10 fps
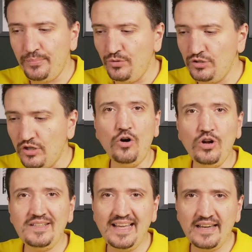put
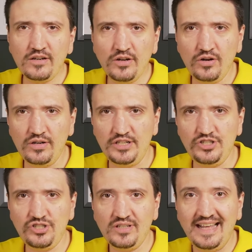all their
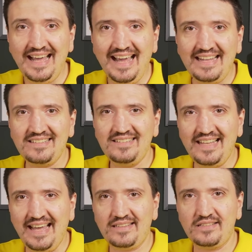knowledge at
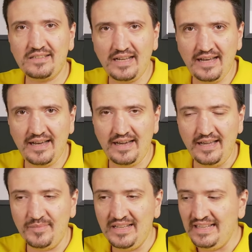that
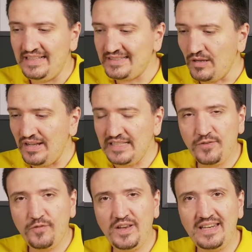time. So it's
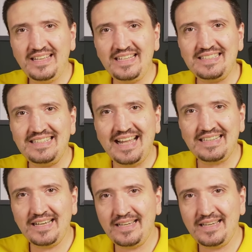feeling it's not a